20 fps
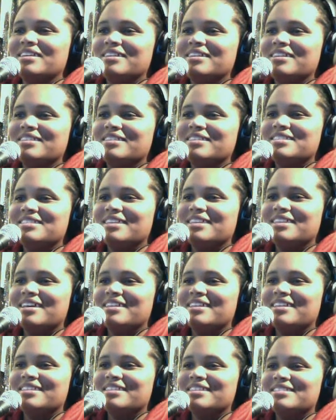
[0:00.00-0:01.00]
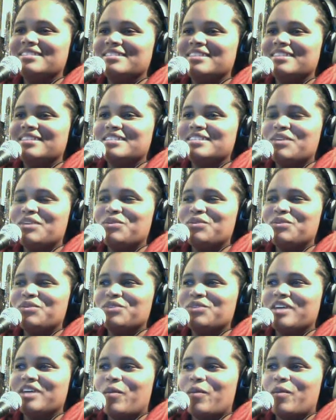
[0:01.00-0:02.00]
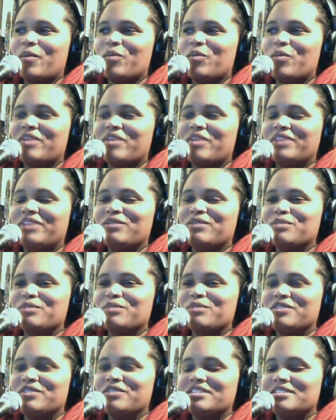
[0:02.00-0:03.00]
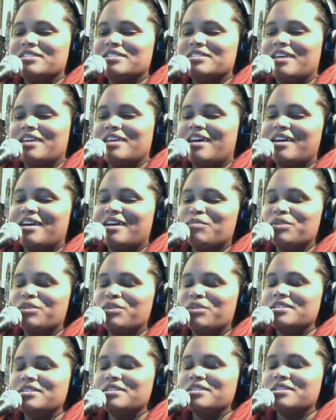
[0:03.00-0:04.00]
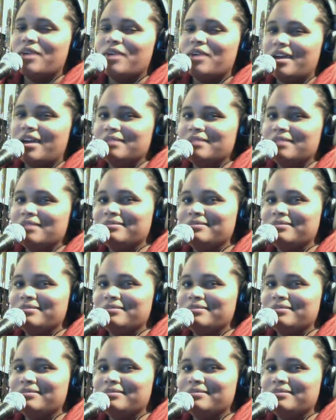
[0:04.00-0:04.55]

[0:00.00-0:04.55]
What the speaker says: let's go with a couple of my favorite movies. Princess Bride.